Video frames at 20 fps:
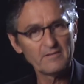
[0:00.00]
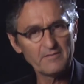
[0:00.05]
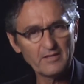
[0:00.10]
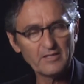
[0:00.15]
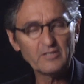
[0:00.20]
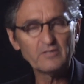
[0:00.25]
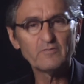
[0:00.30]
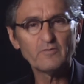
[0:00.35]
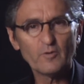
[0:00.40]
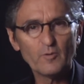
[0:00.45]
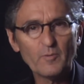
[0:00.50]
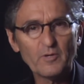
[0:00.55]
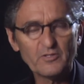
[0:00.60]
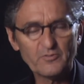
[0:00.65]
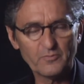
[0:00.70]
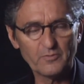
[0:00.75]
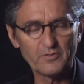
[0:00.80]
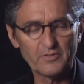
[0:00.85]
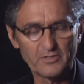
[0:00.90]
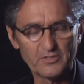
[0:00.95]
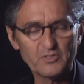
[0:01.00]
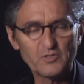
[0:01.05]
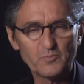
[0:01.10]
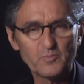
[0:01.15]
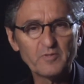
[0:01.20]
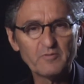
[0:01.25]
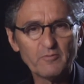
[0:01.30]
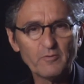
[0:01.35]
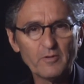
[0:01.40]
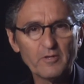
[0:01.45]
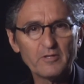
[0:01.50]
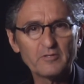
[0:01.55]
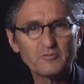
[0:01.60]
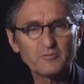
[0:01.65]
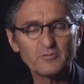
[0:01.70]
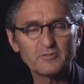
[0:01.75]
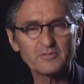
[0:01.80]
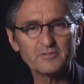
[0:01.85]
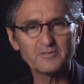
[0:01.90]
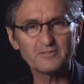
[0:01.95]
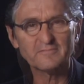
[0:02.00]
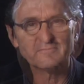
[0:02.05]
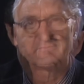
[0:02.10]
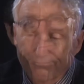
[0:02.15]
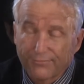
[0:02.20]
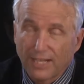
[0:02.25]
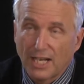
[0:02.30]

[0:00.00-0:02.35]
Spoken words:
Thank you very much for this. It's been very interesting.